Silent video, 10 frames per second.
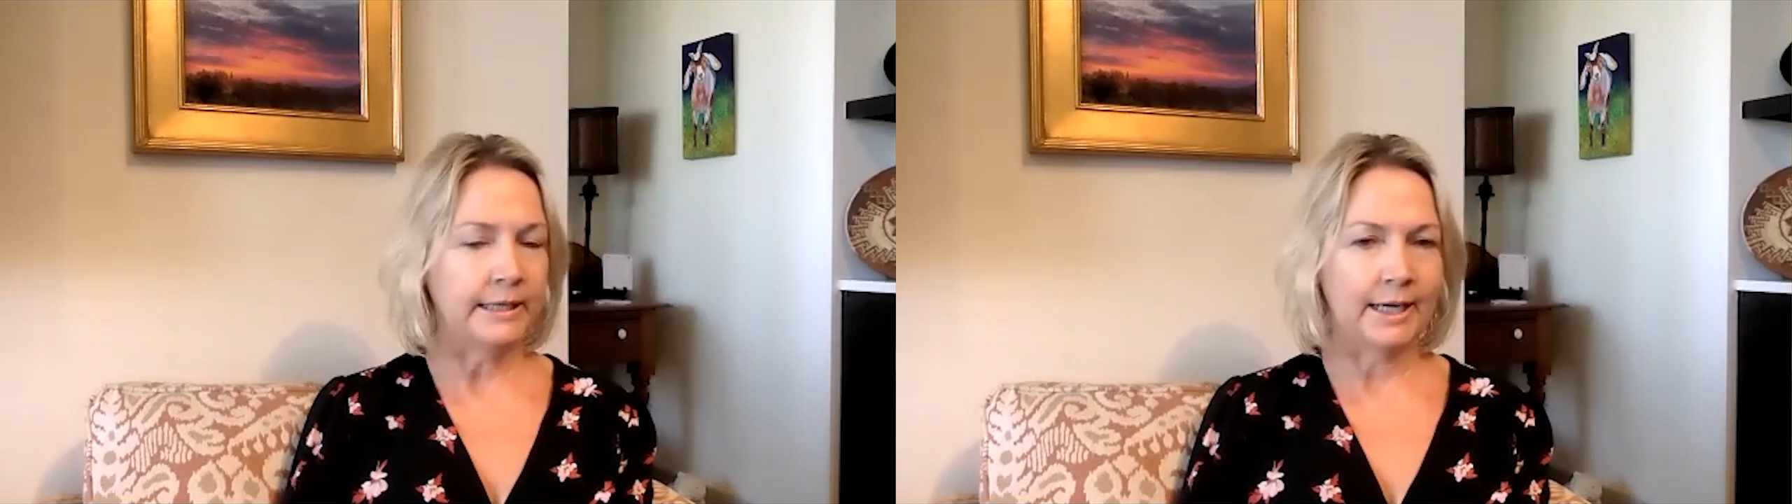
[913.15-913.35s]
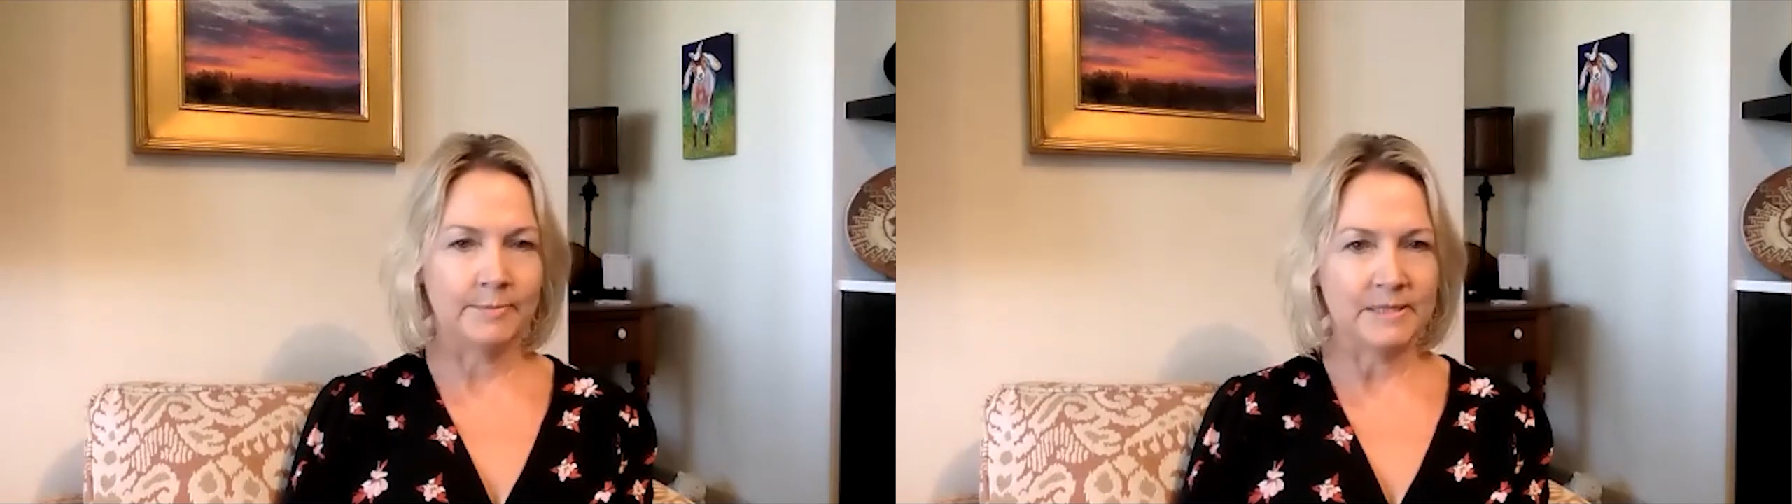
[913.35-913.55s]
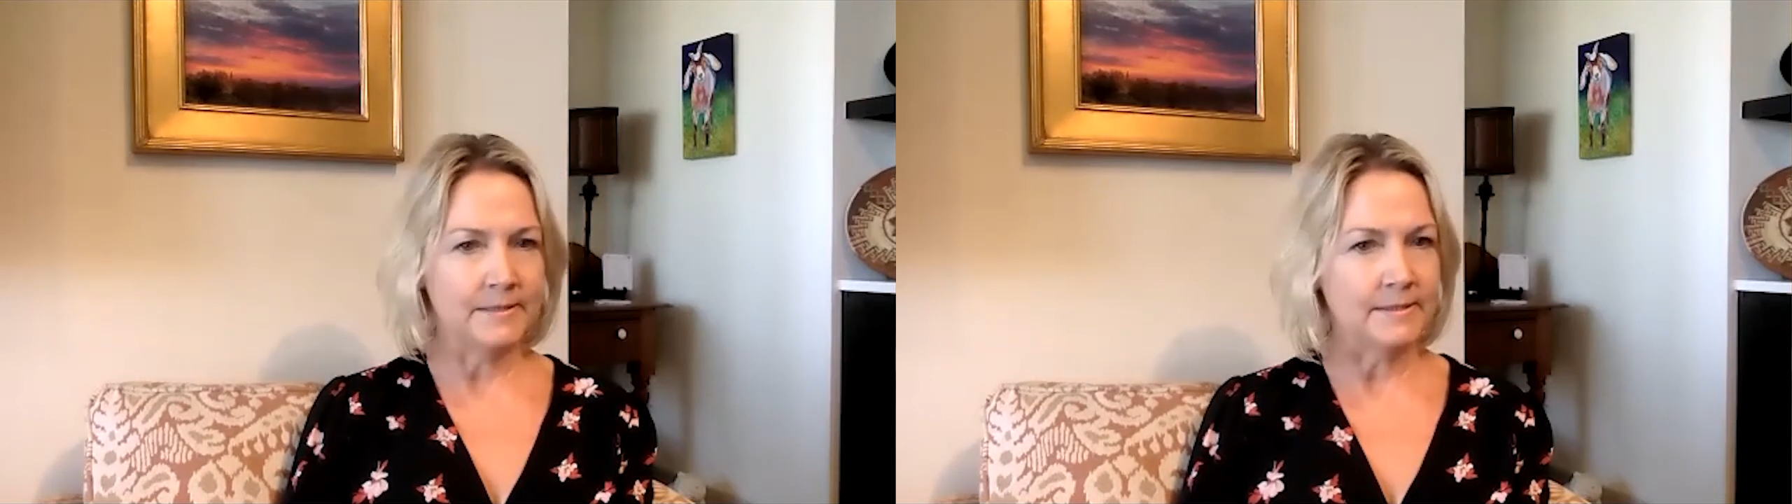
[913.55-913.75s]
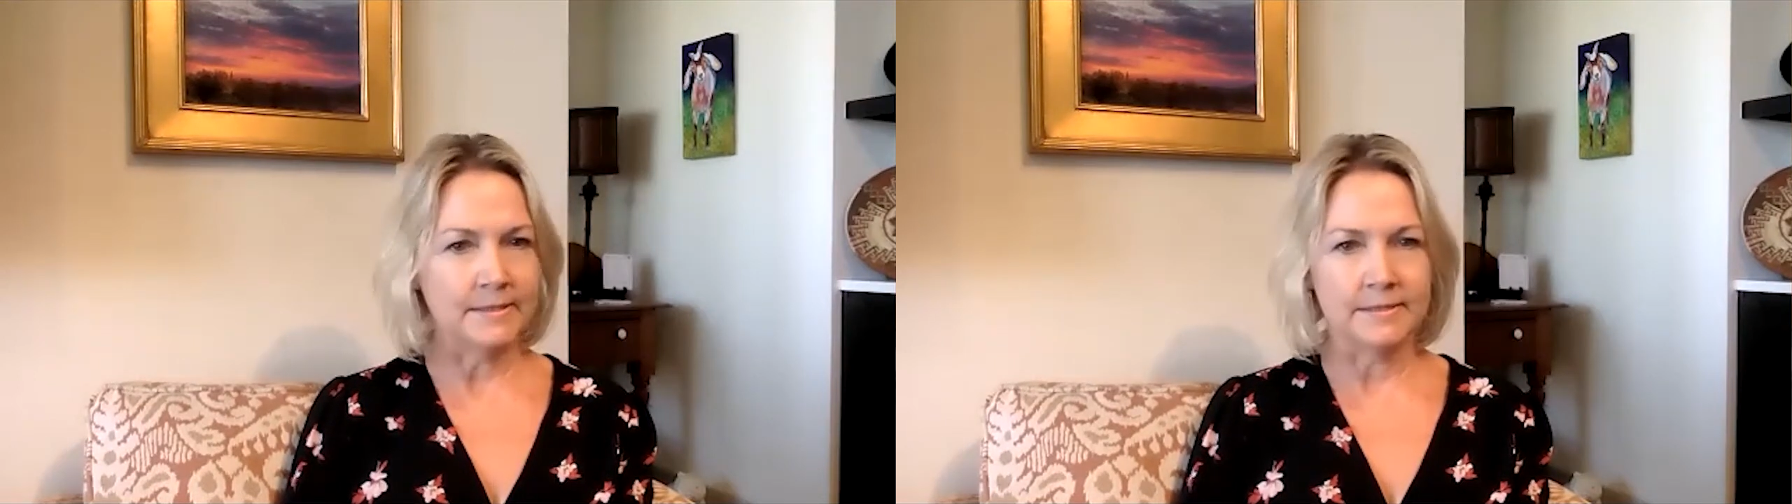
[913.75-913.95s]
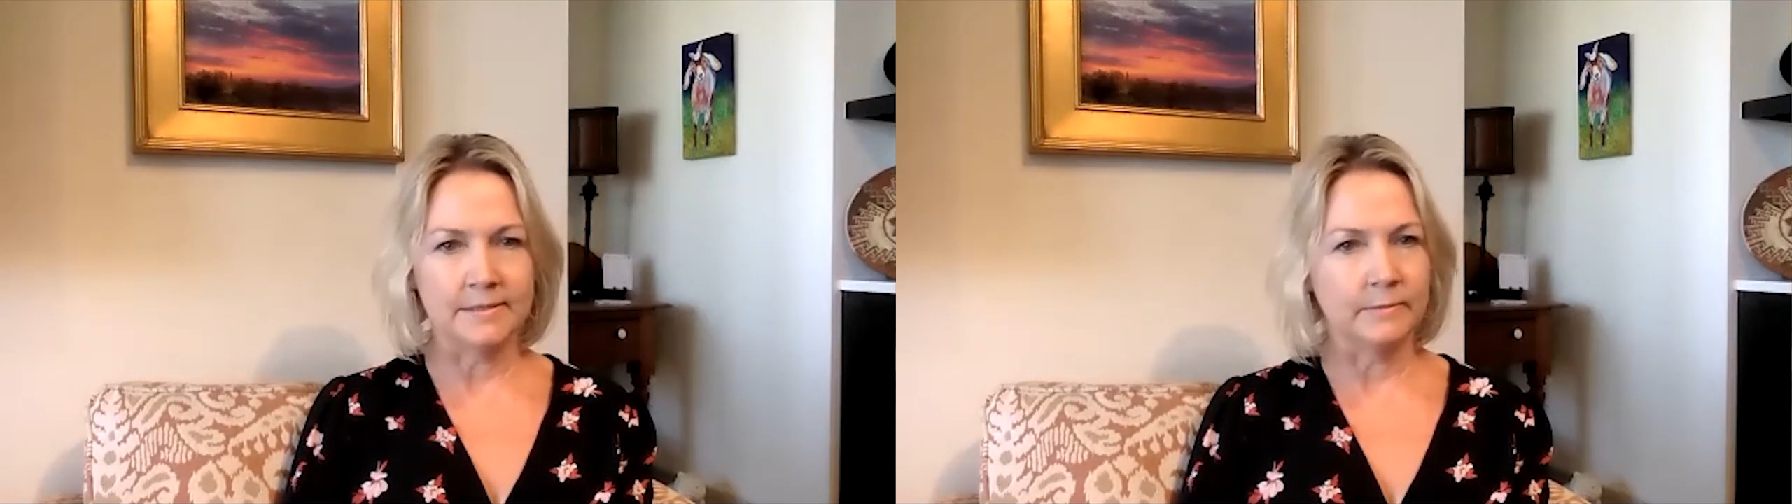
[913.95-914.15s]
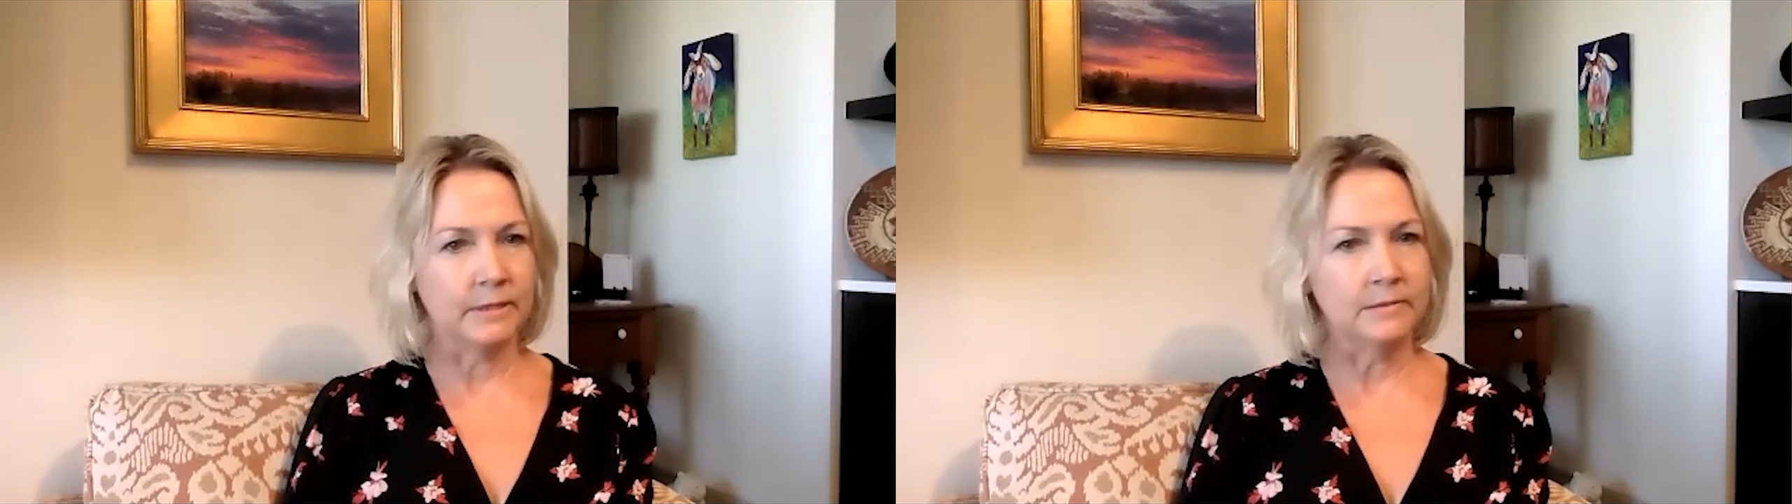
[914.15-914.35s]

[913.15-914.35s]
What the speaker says: absences in one